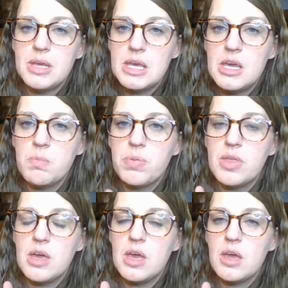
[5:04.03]
keep
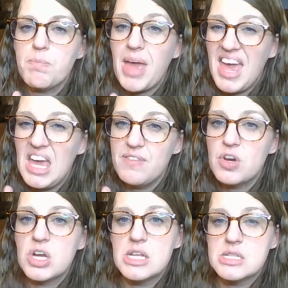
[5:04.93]
the
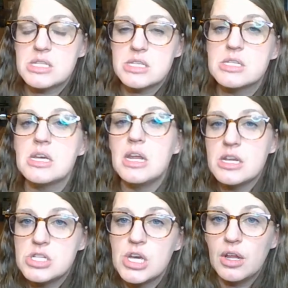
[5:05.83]
behavior consistent
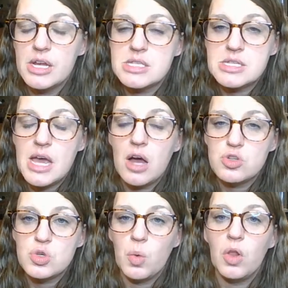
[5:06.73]
until it's down
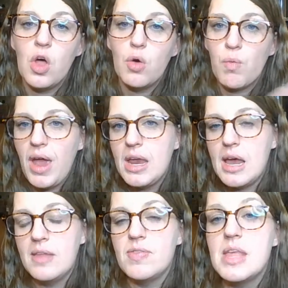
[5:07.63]
to a low rate
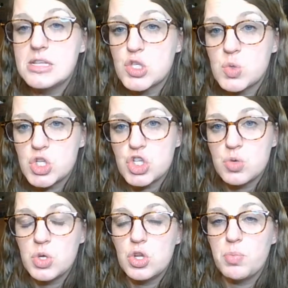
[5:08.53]
and then switch
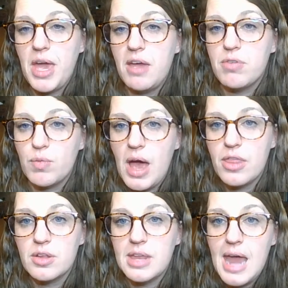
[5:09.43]
to a new behavior
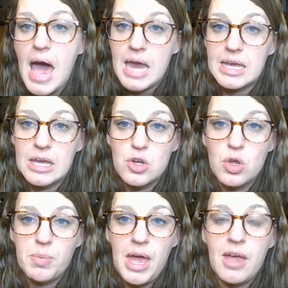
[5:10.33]
rather than adding in
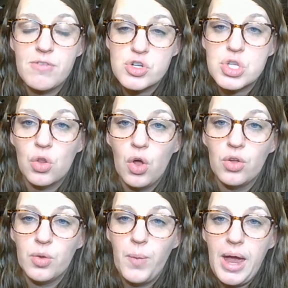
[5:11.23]
new behaviors
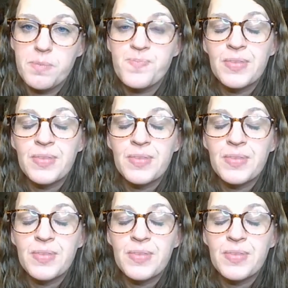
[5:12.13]
along the way.